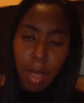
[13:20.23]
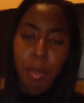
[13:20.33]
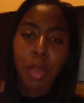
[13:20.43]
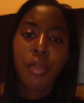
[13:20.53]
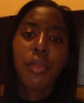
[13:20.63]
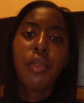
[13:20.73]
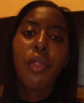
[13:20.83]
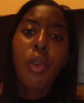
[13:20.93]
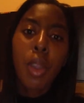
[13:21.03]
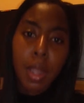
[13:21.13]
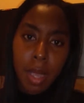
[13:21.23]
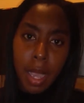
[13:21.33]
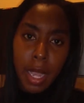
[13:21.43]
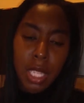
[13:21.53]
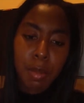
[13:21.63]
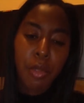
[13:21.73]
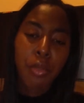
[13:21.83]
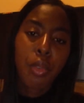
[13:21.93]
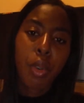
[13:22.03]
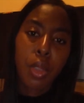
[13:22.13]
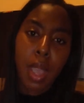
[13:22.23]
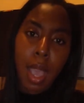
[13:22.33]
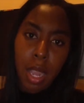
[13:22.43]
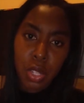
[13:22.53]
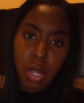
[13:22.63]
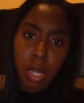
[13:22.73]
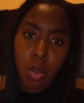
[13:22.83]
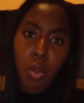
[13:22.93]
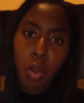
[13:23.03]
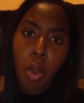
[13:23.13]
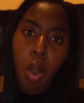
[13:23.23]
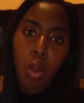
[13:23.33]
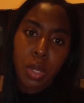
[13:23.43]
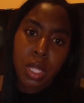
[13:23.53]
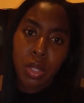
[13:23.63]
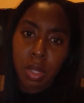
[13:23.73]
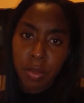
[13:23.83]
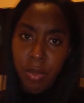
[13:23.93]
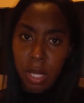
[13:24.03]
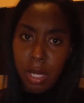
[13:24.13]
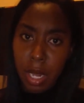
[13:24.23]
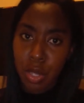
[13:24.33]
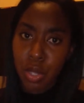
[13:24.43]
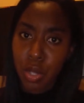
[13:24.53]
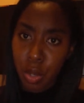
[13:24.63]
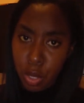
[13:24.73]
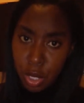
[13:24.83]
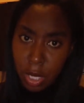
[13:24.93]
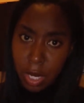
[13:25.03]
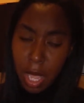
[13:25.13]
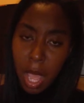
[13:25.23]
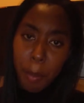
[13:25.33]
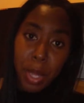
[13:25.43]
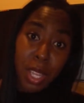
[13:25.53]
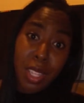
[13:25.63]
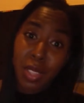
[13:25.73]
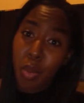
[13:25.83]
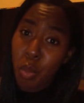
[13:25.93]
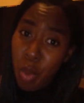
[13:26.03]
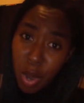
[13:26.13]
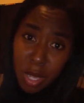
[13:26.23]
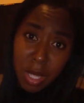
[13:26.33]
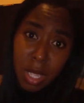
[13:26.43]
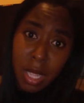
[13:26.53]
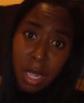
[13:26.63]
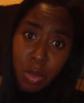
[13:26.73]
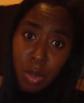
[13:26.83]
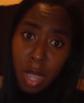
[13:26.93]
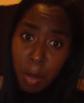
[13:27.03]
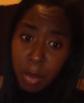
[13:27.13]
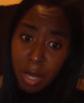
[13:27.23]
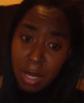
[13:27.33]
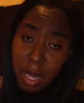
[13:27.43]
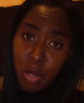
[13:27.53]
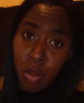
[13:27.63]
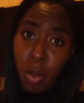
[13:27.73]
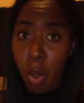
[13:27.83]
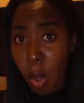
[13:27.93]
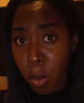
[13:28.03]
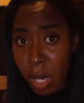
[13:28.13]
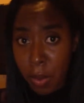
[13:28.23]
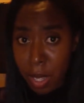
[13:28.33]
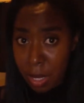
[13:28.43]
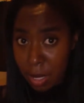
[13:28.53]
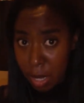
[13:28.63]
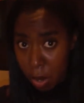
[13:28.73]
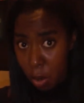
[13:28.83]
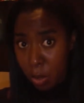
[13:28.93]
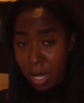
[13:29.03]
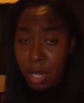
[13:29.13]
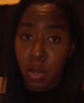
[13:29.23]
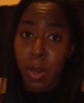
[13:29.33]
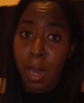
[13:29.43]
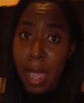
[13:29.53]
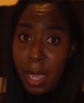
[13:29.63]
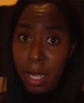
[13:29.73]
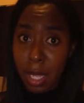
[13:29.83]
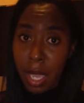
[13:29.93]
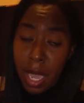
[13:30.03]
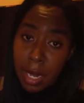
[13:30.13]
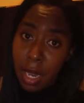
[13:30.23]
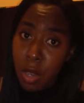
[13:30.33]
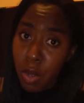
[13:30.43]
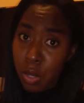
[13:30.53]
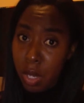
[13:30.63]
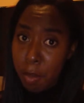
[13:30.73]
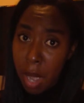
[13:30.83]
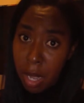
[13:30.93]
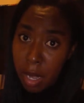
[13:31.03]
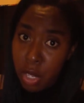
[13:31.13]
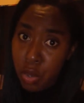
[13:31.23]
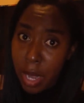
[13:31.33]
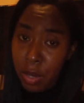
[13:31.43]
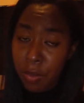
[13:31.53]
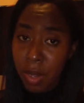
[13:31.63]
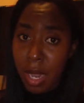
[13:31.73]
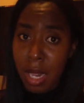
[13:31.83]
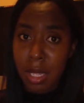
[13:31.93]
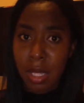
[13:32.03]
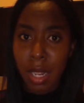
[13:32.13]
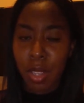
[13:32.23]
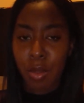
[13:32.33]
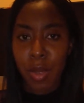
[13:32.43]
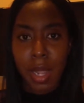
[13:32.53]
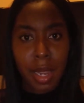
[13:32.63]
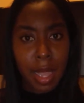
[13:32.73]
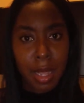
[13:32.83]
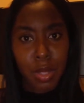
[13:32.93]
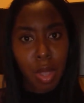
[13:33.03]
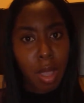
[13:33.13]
you actually go out into the field and searching, because the worst thing that could happen is that you go out there and you see a house that you like, then you go to the bank and try to finance it and you realize